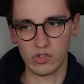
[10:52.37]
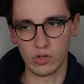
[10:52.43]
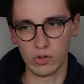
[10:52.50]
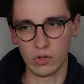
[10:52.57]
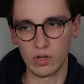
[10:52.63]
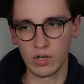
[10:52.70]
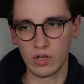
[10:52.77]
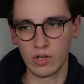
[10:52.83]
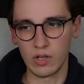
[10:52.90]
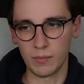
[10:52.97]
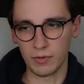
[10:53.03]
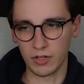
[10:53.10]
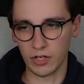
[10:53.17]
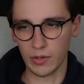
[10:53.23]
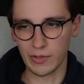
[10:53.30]
So
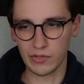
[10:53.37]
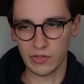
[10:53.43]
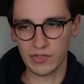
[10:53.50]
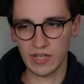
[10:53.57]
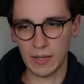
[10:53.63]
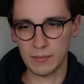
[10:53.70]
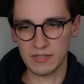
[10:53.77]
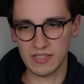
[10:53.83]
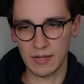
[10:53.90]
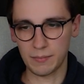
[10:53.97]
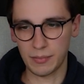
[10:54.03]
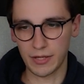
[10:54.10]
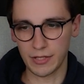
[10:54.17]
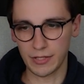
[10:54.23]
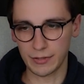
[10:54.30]
I'm going to go into
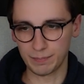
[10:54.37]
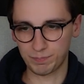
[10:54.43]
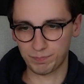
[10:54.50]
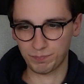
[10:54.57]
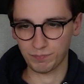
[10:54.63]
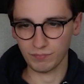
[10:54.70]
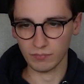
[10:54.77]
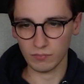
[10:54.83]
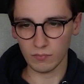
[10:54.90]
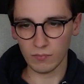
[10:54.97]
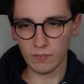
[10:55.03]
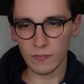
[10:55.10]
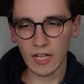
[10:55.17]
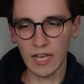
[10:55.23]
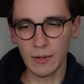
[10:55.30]
timestamp here,
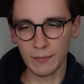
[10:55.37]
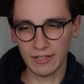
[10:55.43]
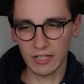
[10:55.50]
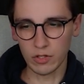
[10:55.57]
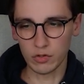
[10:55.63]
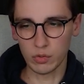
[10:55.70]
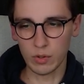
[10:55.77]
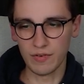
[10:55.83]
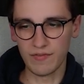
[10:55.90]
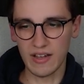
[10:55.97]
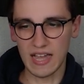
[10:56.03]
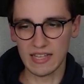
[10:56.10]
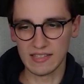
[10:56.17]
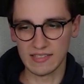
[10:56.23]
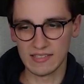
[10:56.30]
and then we can go to
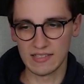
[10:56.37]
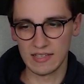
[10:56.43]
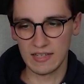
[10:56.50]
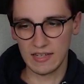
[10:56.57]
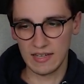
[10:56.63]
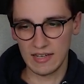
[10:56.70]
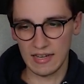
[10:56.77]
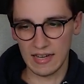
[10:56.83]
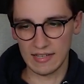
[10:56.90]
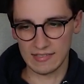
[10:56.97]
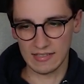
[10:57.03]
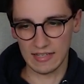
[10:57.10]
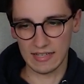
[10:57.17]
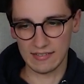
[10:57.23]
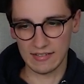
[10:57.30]
advanced and
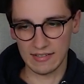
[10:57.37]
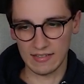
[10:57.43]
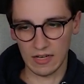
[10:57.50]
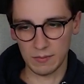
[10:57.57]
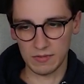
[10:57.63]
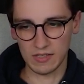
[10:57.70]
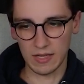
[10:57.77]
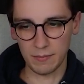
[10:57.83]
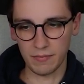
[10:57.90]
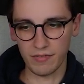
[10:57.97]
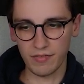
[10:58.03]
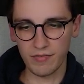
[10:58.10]
select a timestamp